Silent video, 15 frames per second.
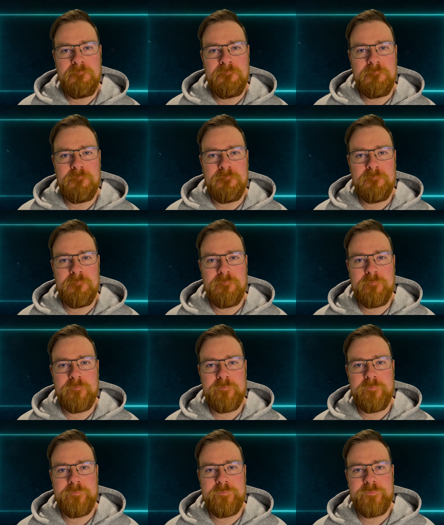
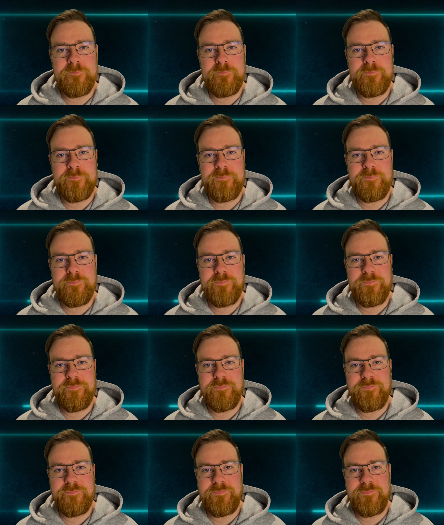[no speech]